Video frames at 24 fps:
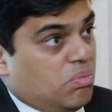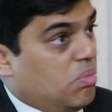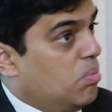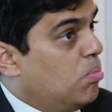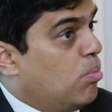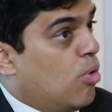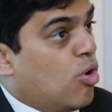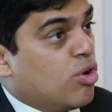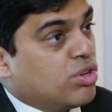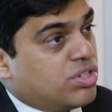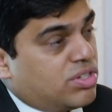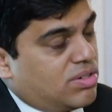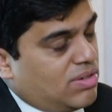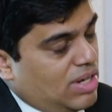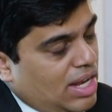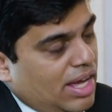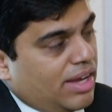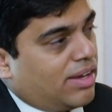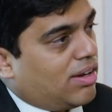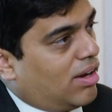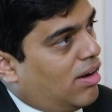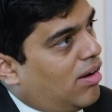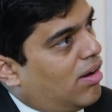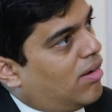
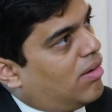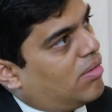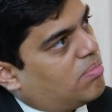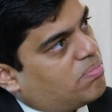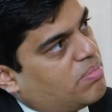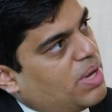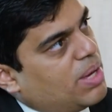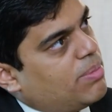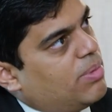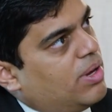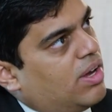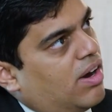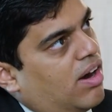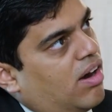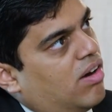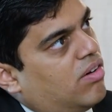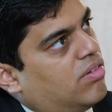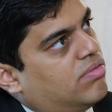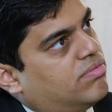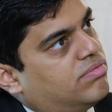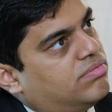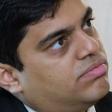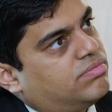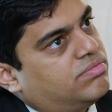maybe
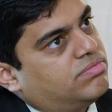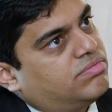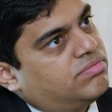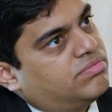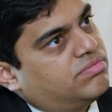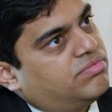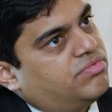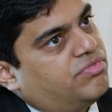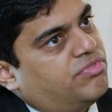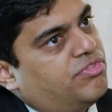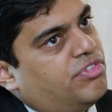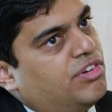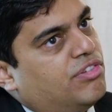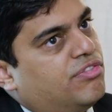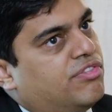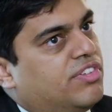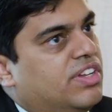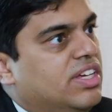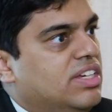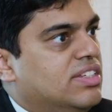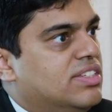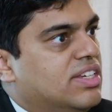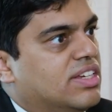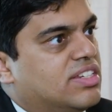around
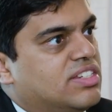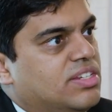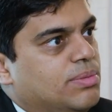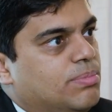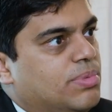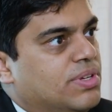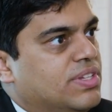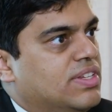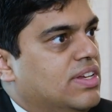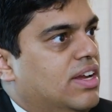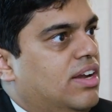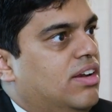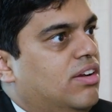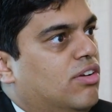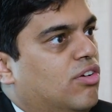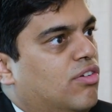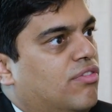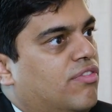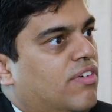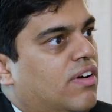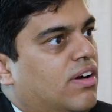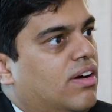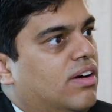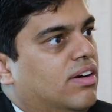50-60%
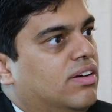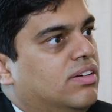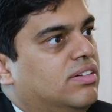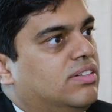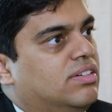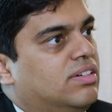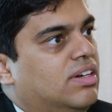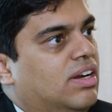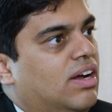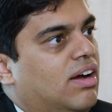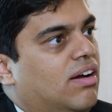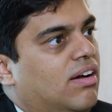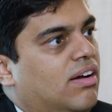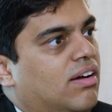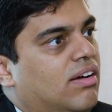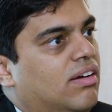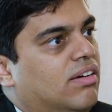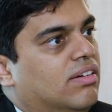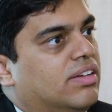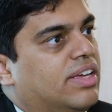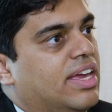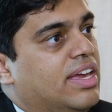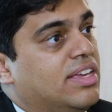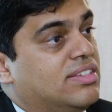of our
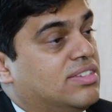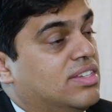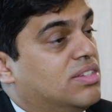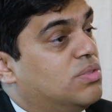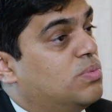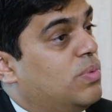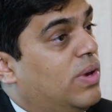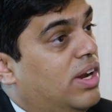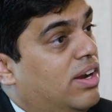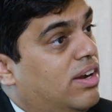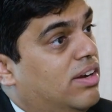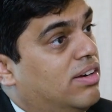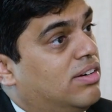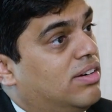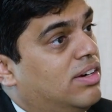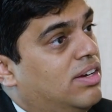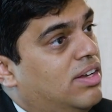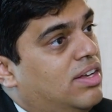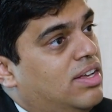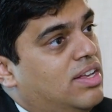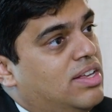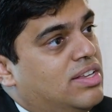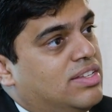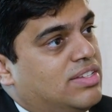cases where
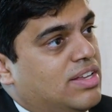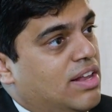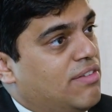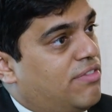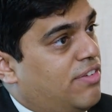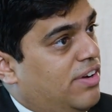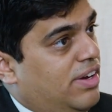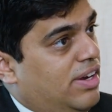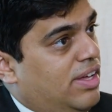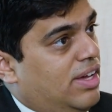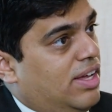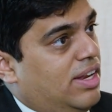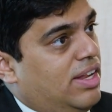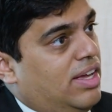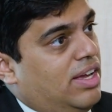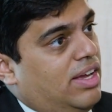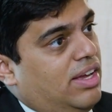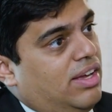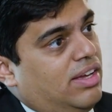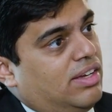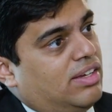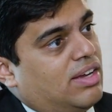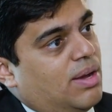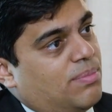cell-free
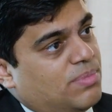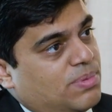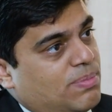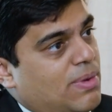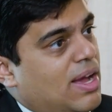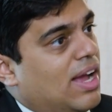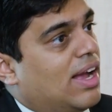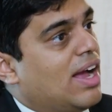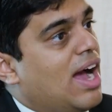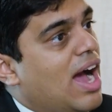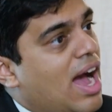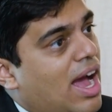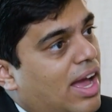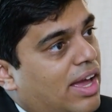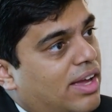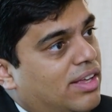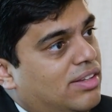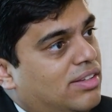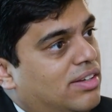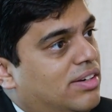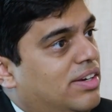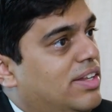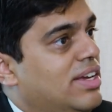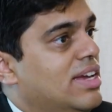DNA comes back high,
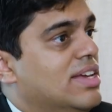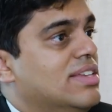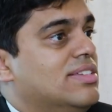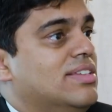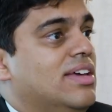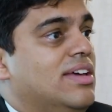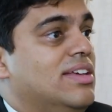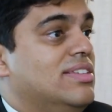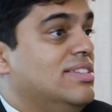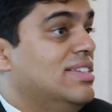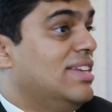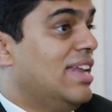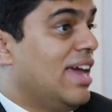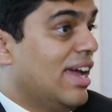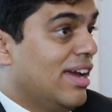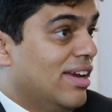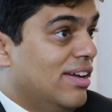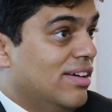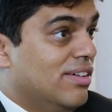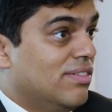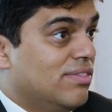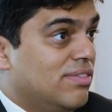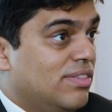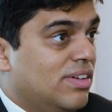the DSA is
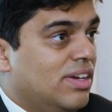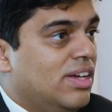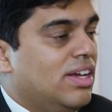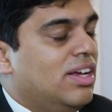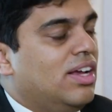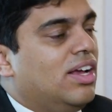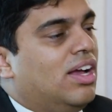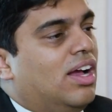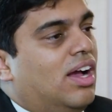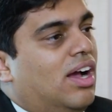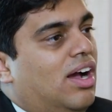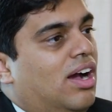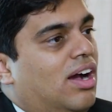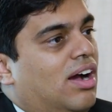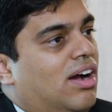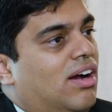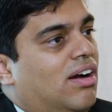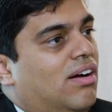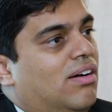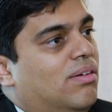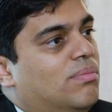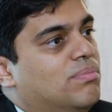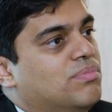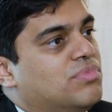negative.
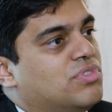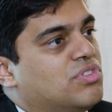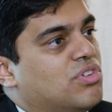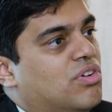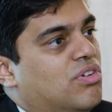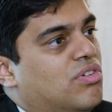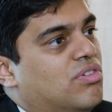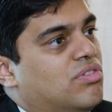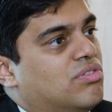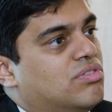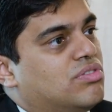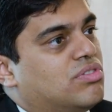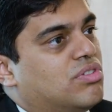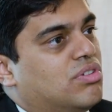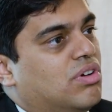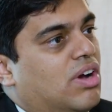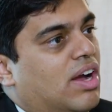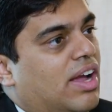So